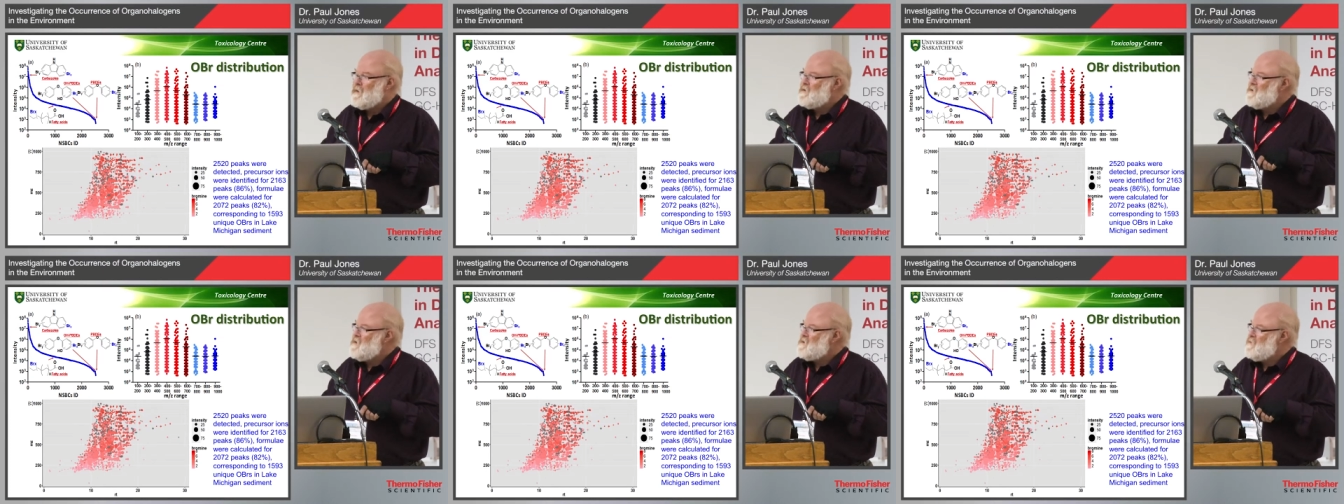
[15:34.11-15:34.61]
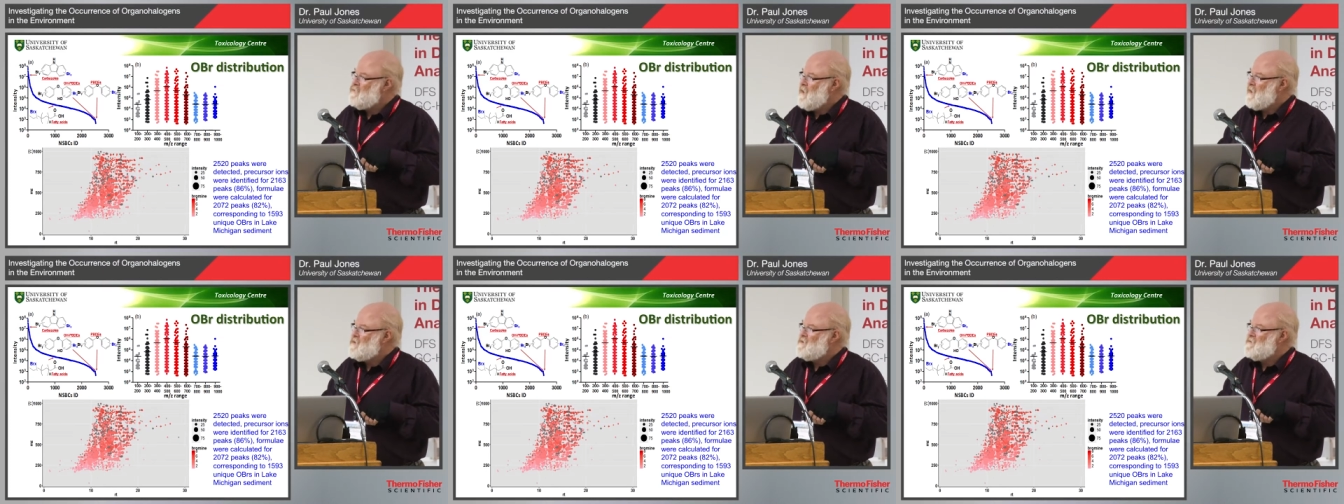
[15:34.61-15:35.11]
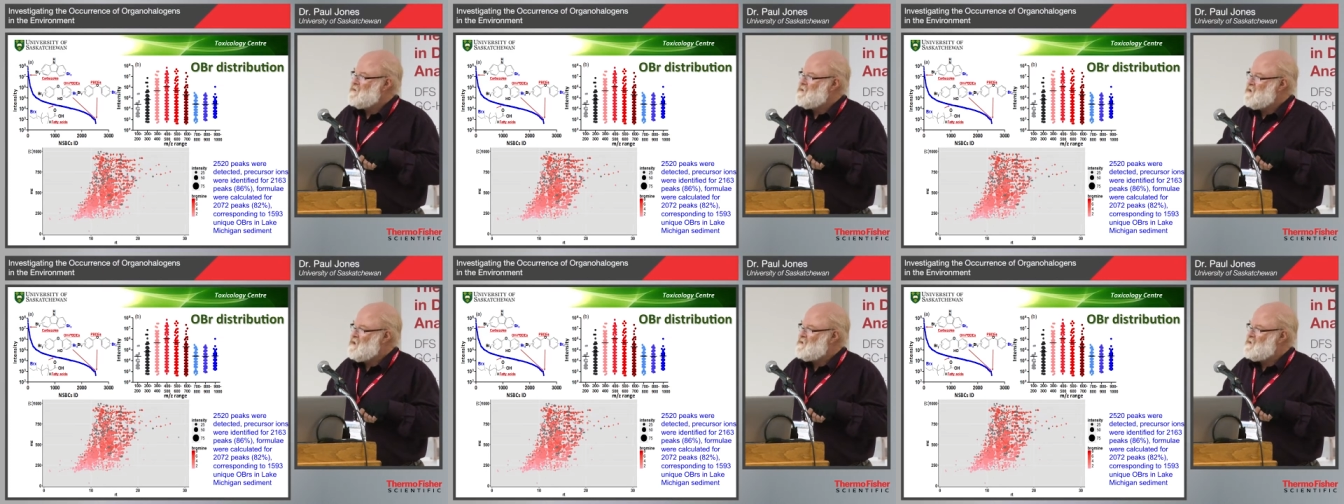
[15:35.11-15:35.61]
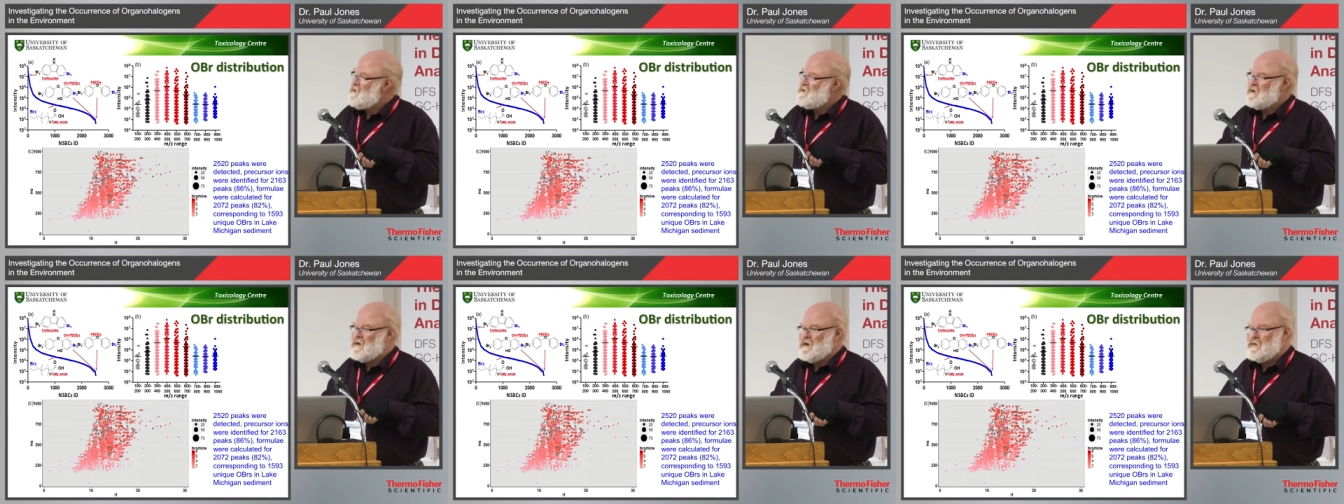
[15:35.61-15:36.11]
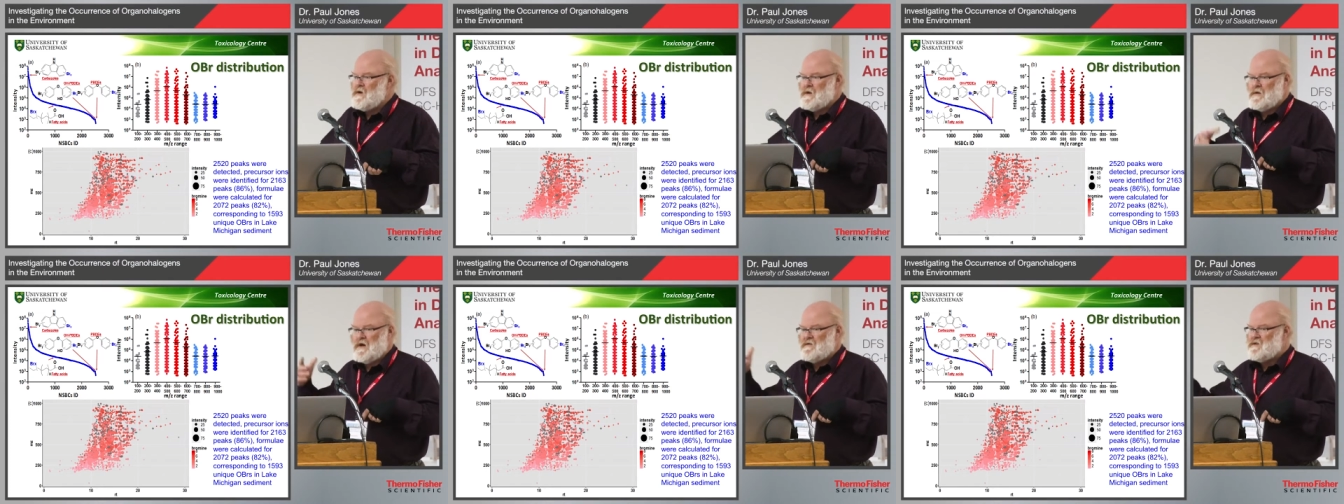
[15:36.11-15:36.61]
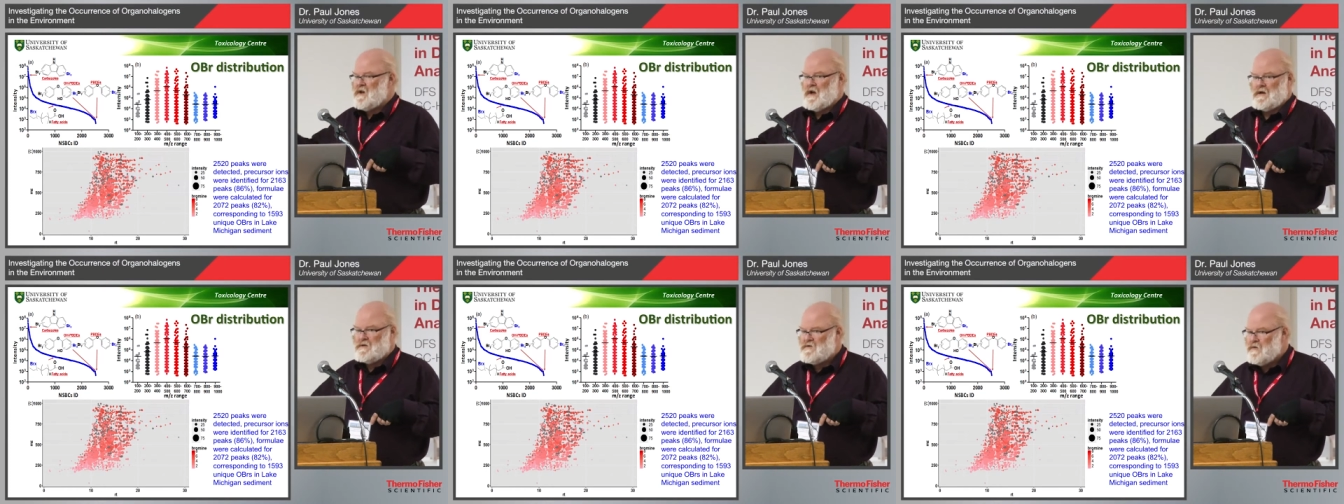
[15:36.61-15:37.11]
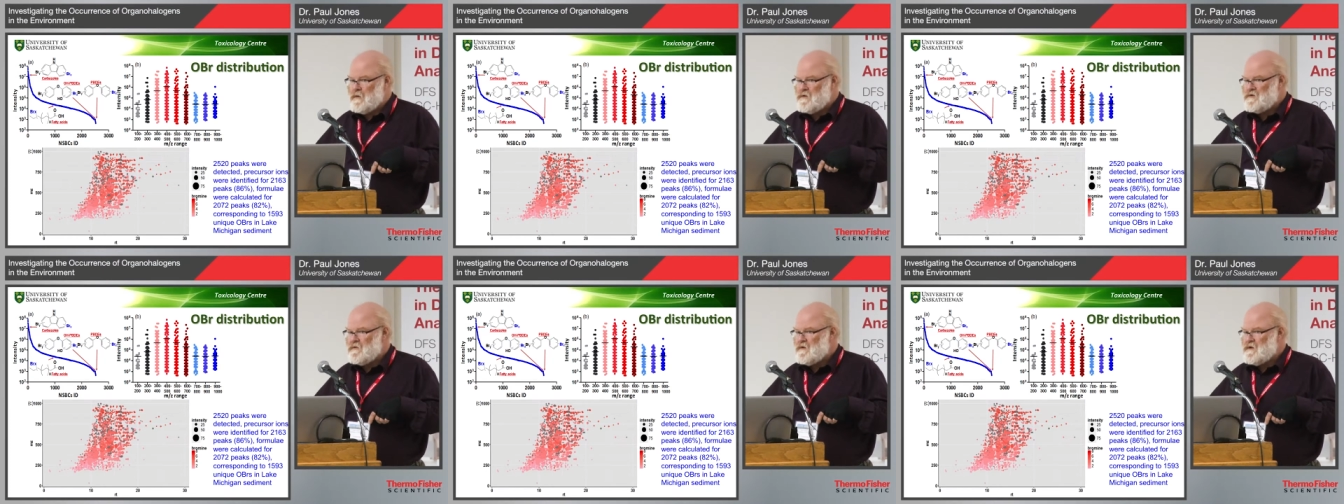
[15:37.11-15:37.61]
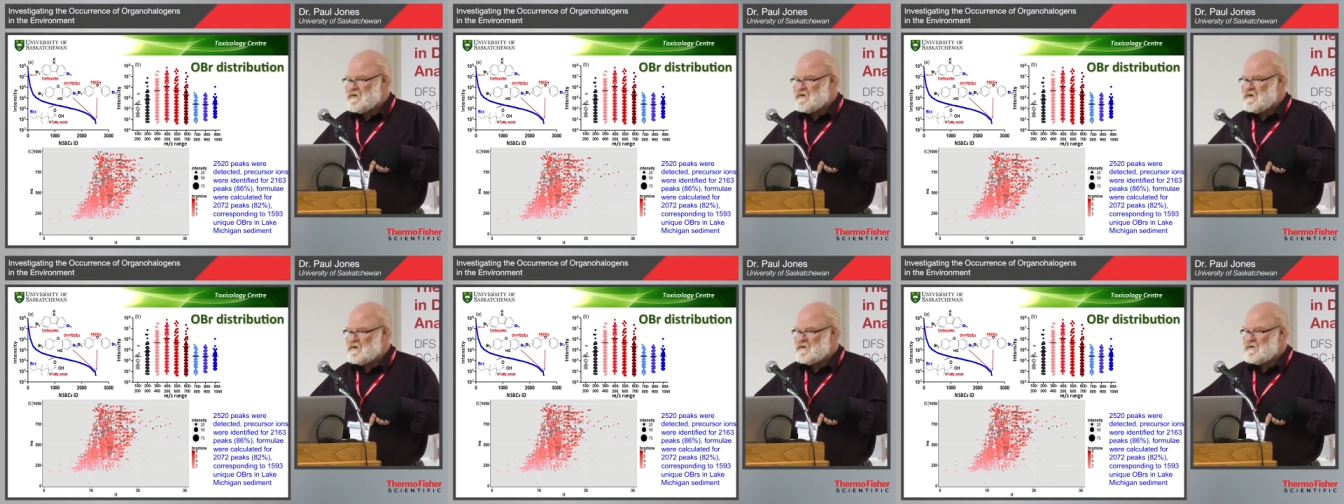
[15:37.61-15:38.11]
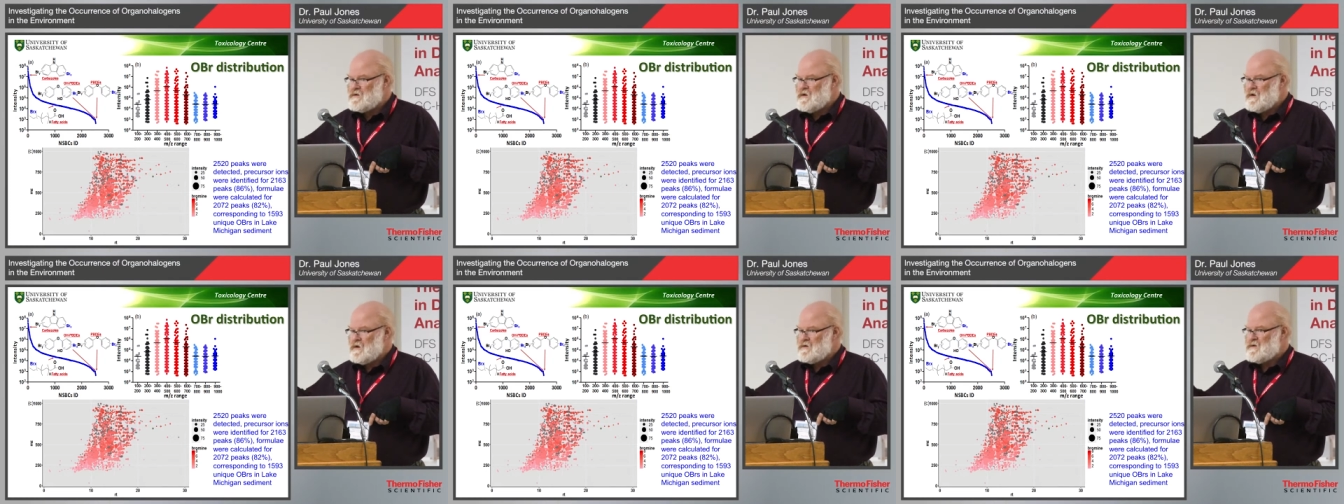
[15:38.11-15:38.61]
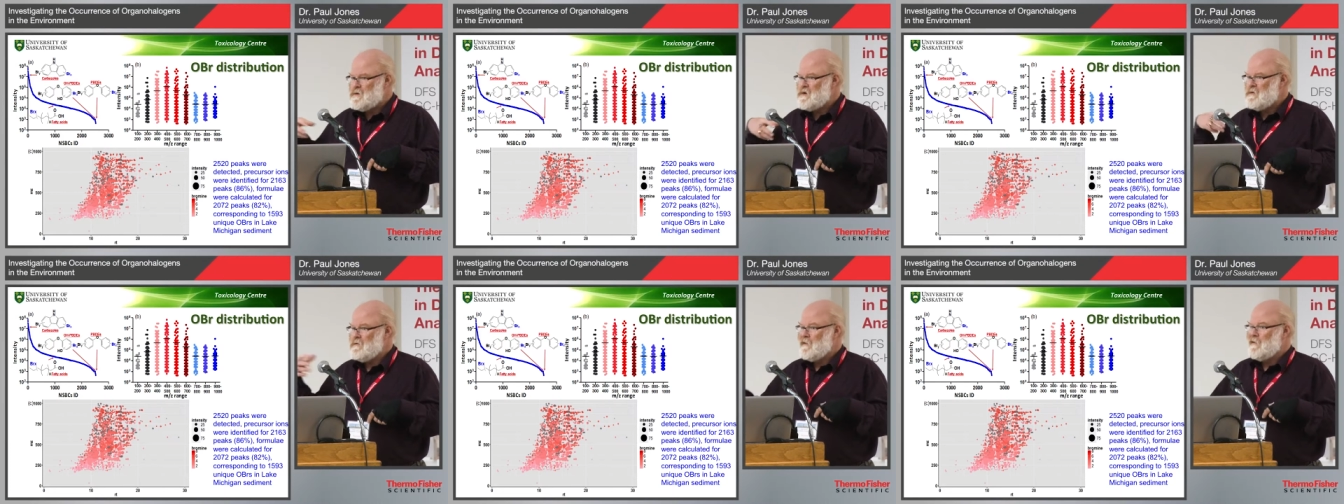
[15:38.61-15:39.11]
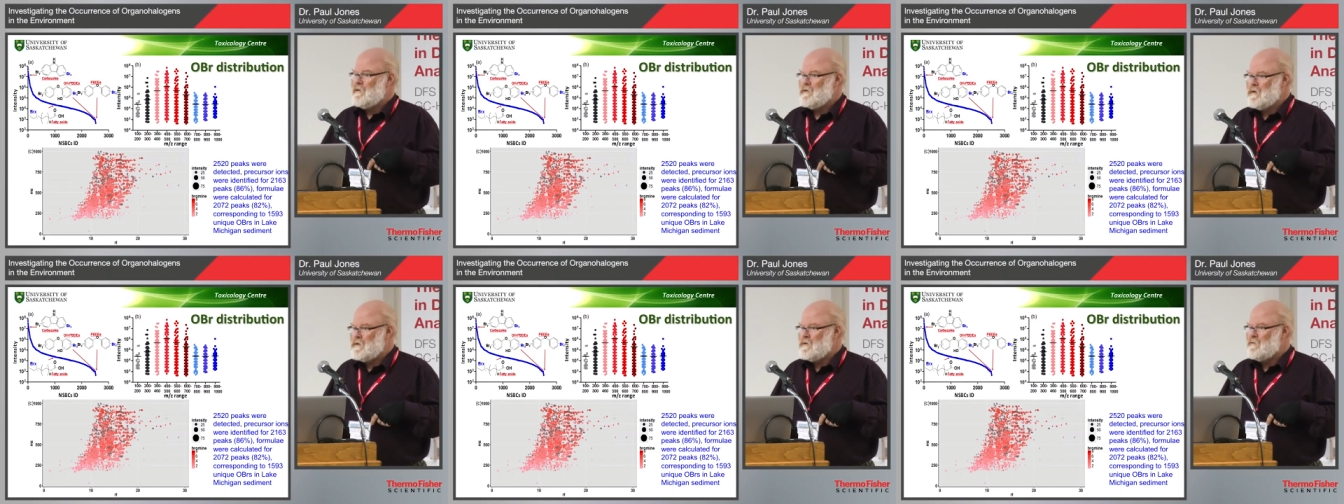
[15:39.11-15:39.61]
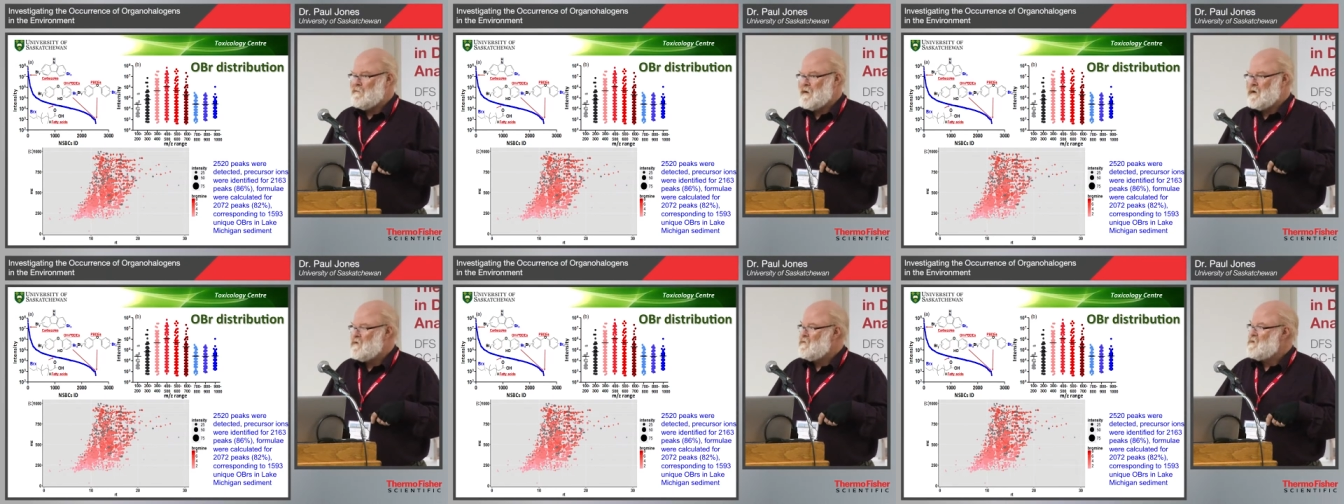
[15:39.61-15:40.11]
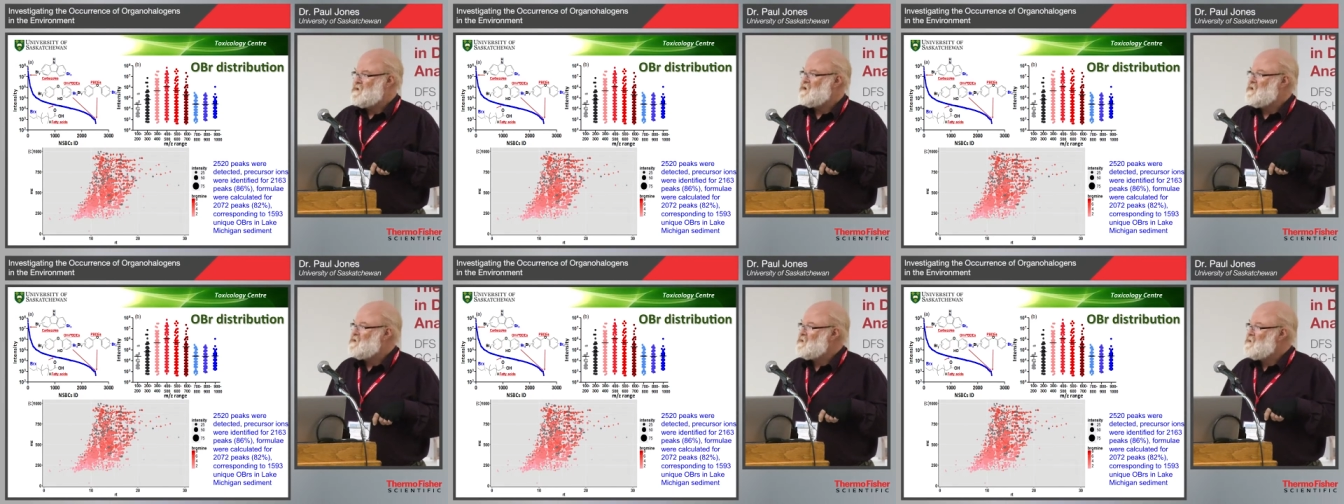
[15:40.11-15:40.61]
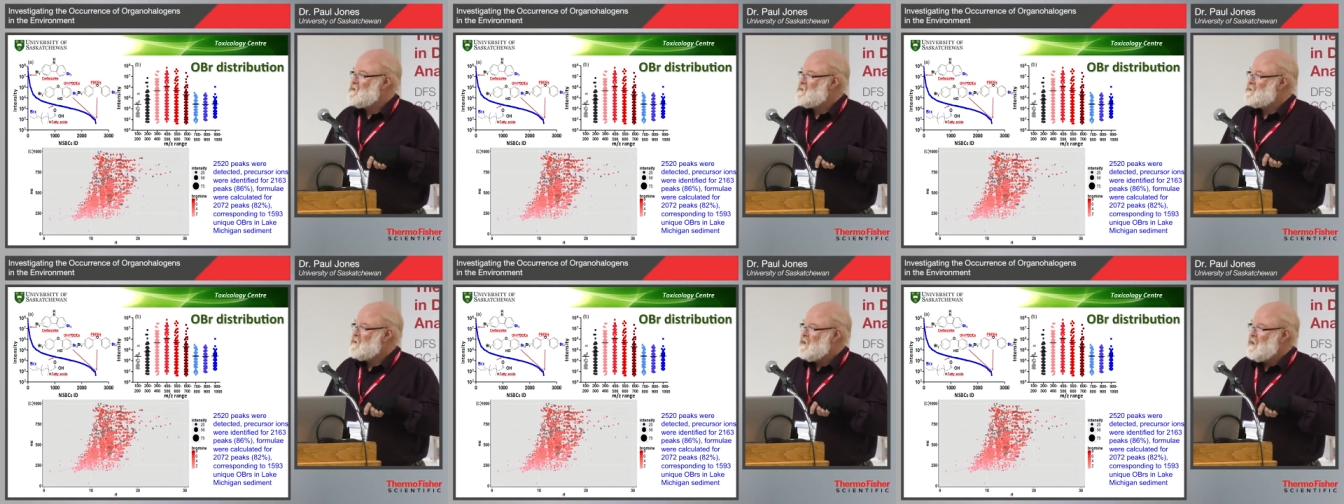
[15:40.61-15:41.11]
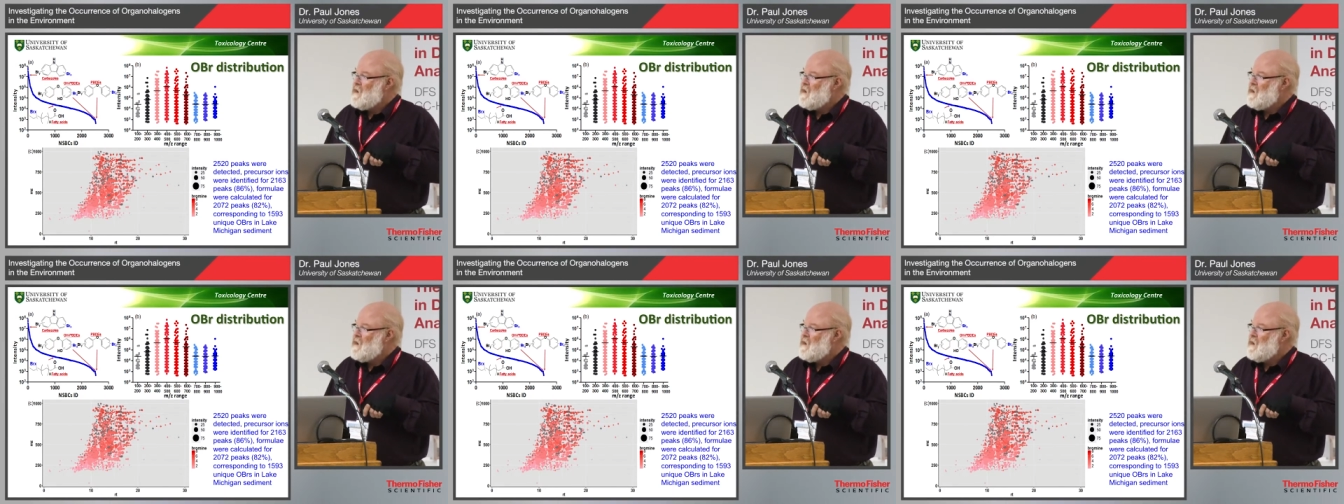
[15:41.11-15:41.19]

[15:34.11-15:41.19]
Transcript: So these are relative intensities. Again, we don't have standards for most of these things, so we can really only look at relative intensities.